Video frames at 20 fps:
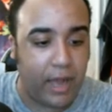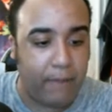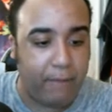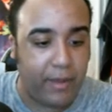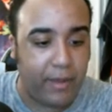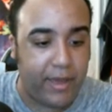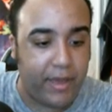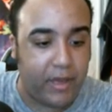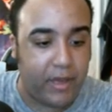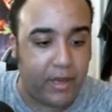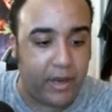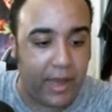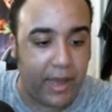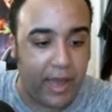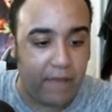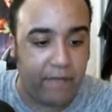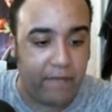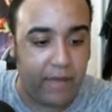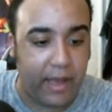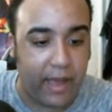but he could
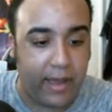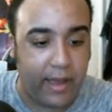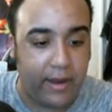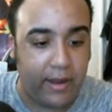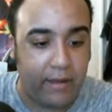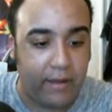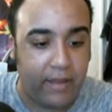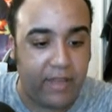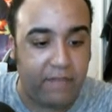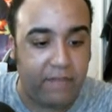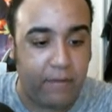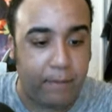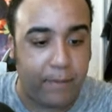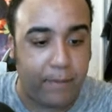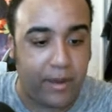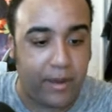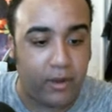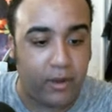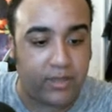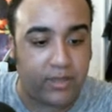have had an even
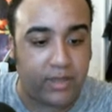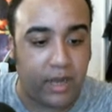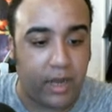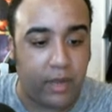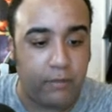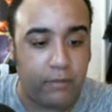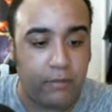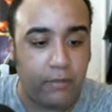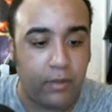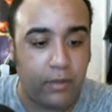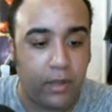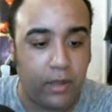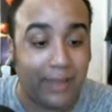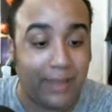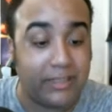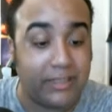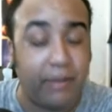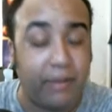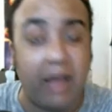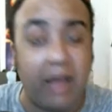better time as
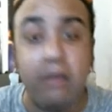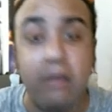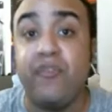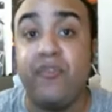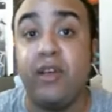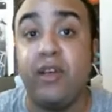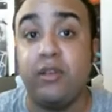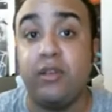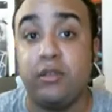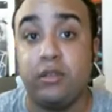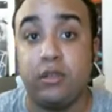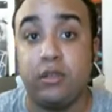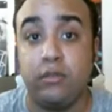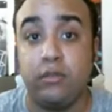a babyface.